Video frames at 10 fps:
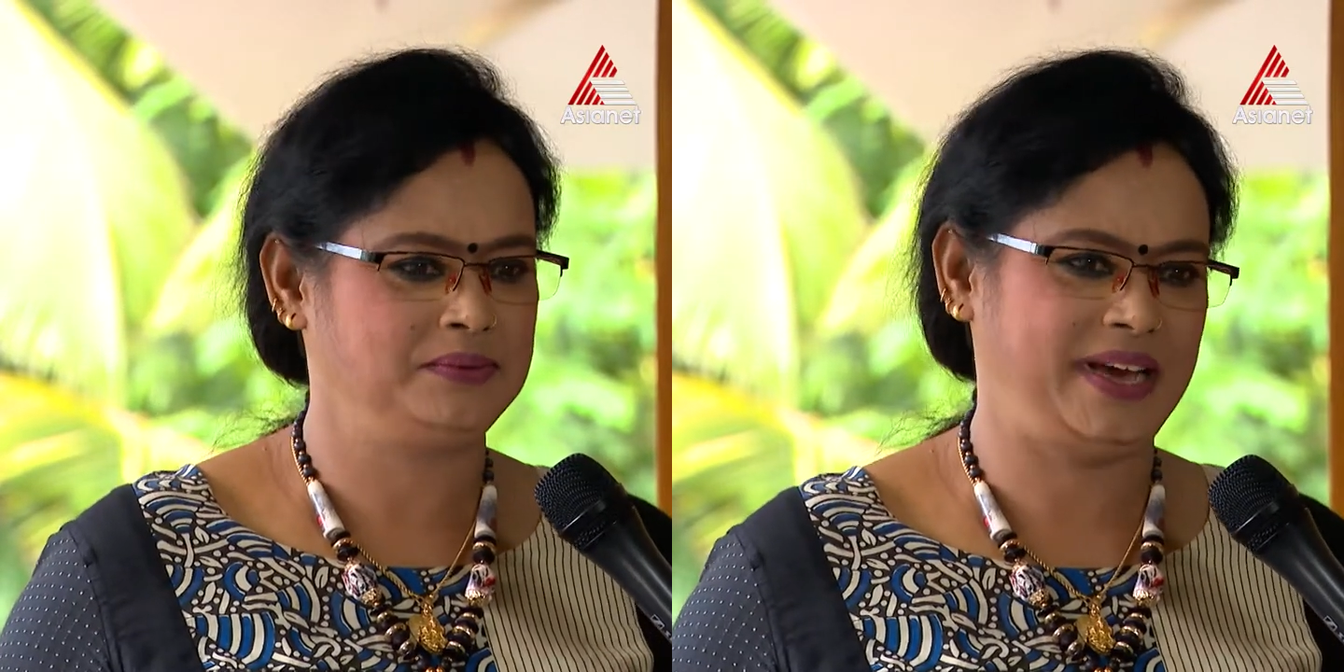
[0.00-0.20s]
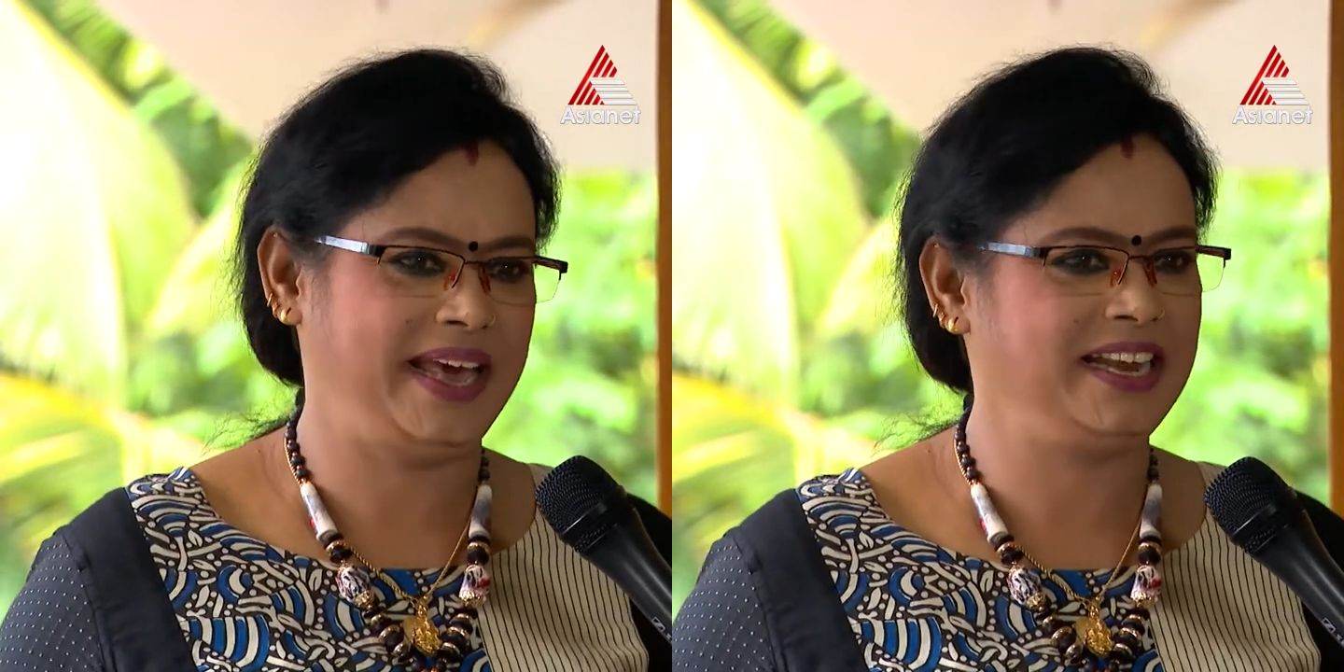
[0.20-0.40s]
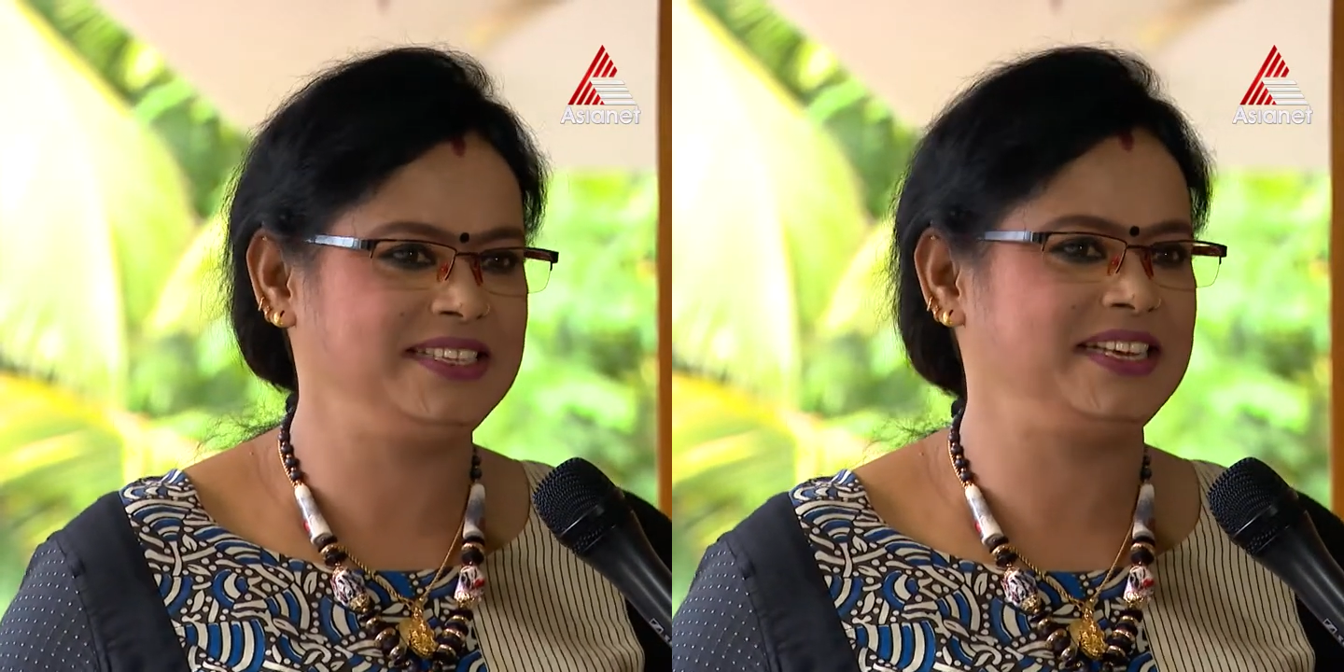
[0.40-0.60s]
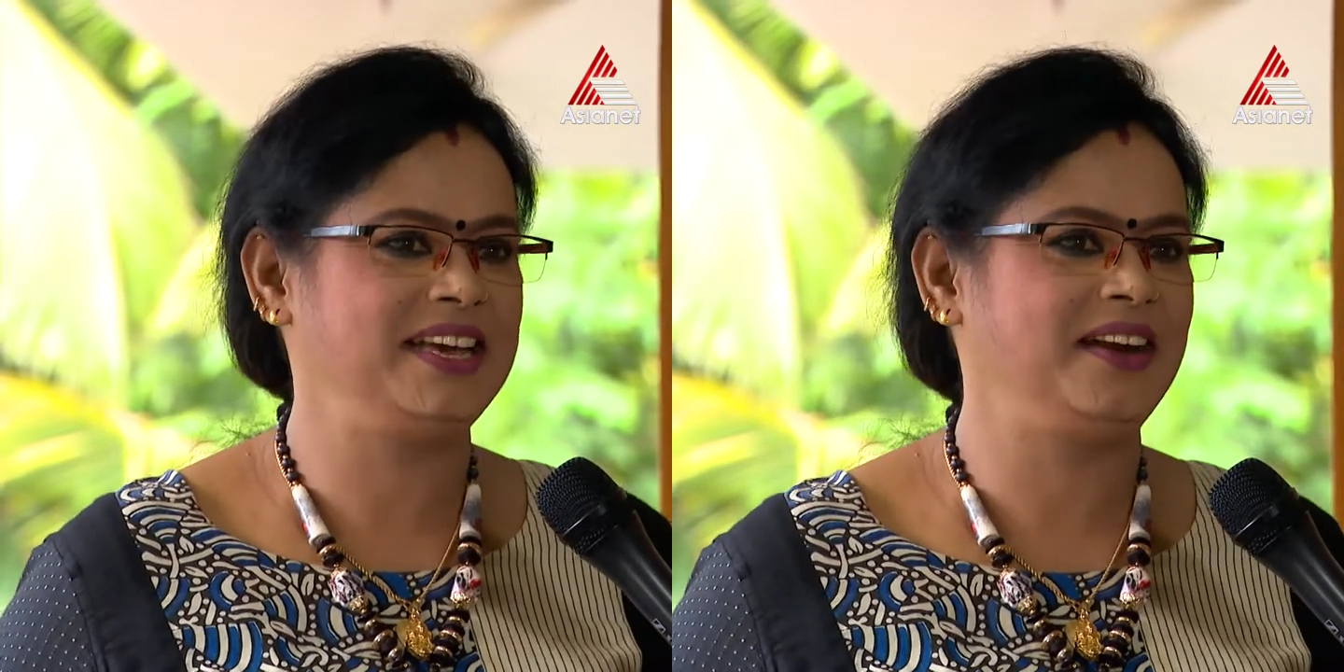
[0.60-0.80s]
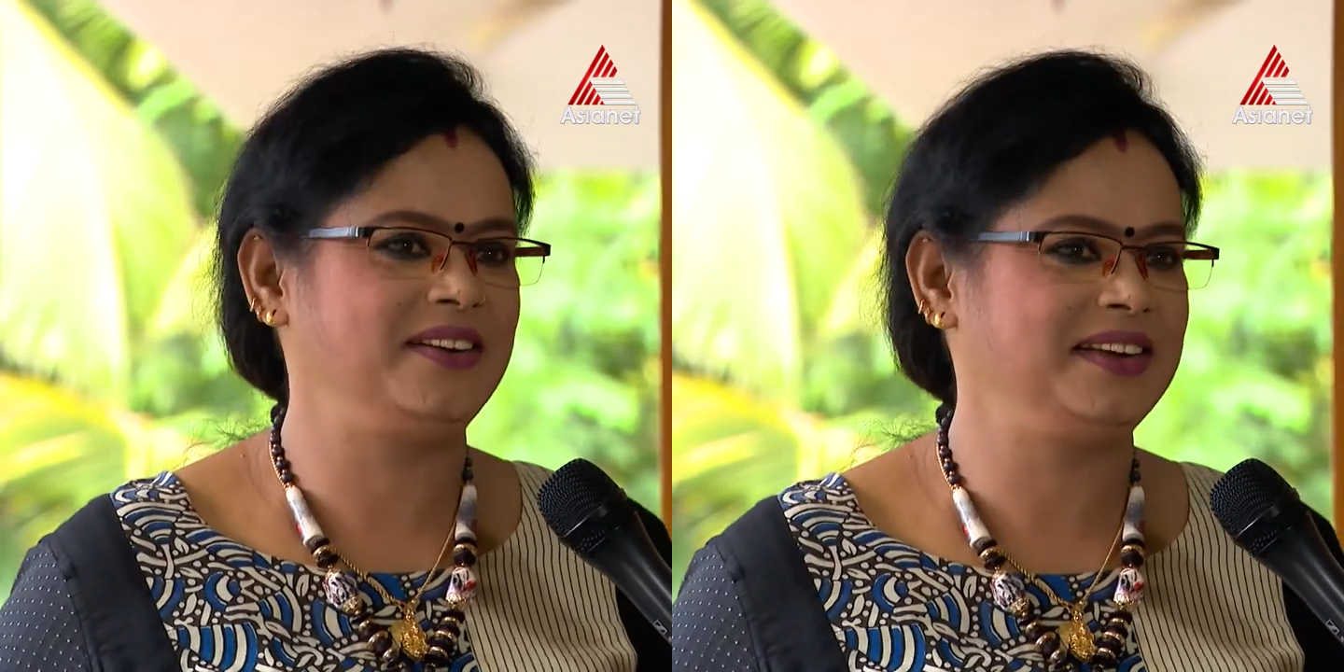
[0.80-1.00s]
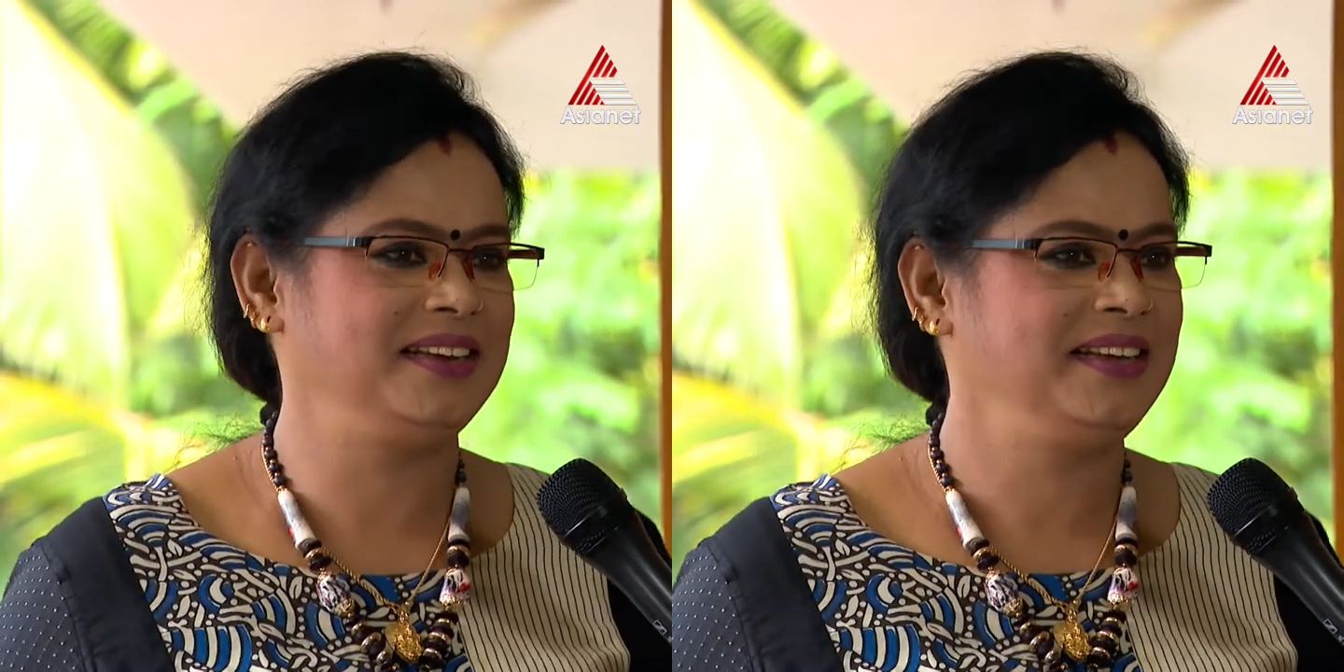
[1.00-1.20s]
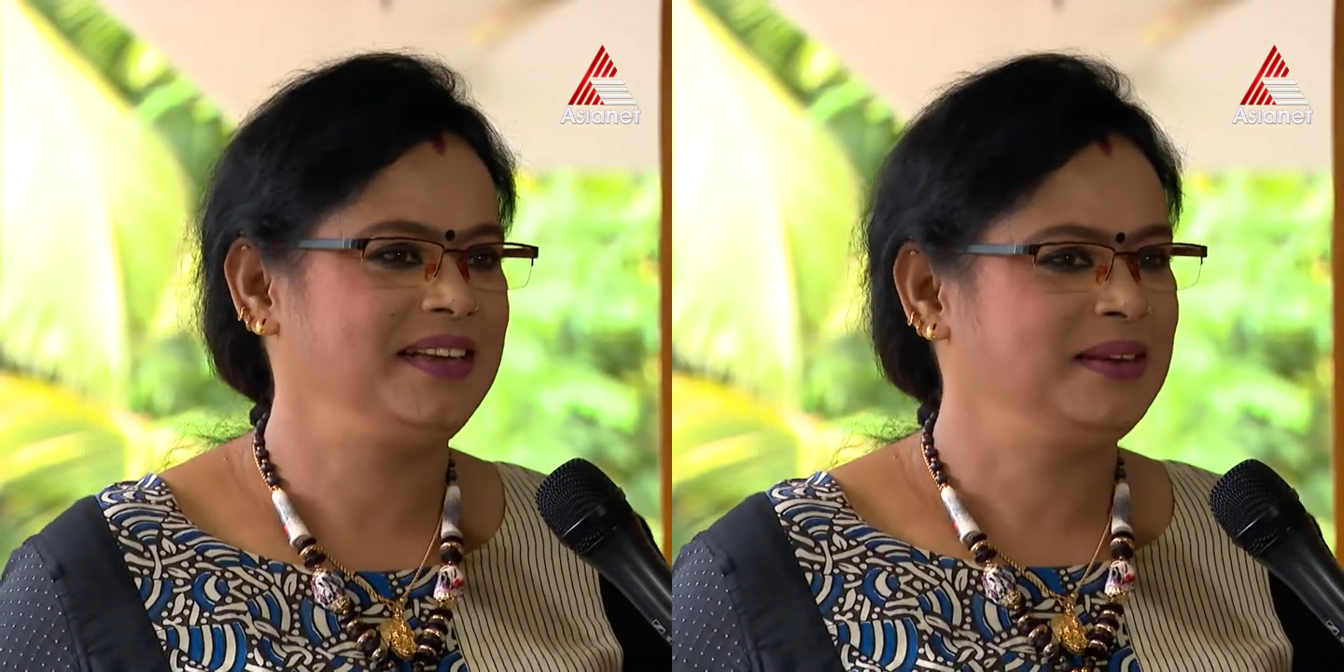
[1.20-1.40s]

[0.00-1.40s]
firing cheer under